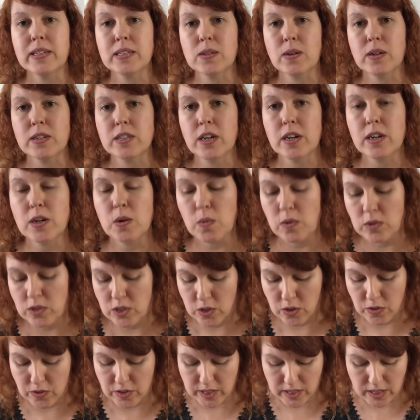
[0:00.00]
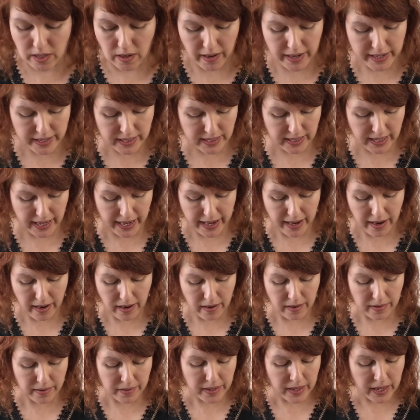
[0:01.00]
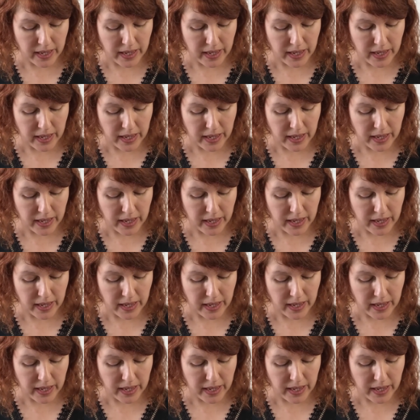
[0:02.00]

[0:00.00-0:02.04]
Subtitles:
so I don't know what sort of size they are.